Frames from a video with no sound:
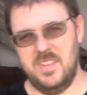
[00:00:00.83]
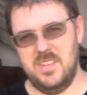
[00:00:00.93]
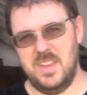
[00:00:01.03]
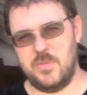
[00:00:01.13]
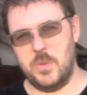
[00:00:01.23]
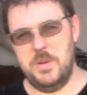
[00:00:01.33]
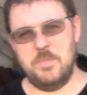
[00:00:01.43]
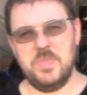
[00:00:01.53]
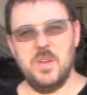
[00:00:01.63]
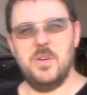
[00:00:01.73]
Hey everyone.
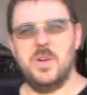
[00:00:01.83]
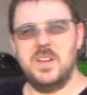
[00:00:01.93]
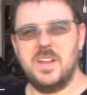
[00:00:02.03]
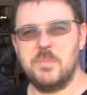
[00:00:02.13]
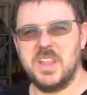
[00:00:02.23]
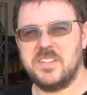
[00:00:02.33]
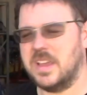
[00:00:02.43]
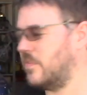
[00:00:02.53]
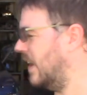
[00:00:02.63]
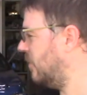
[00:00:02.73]
Well, I'm going to
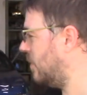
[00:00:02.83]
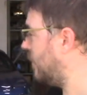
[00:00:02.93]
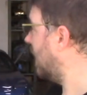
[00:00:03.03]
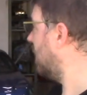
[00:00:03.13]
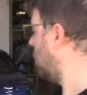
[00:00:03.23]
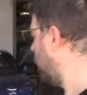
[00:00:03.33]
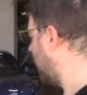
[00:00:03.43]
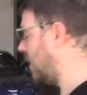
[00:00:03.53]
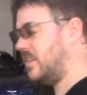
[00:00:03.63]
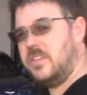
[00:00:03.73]
take advantage of the fact that I'm over
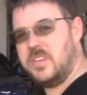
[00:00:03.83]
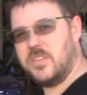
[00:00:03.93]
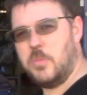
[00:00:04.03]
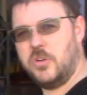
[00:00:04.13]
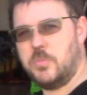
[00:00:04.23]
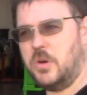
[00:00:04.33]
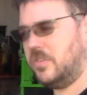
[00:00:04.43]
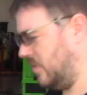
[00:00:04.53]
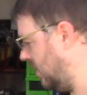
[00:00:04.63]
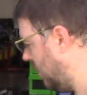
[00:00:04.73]
here at TCS Motorsports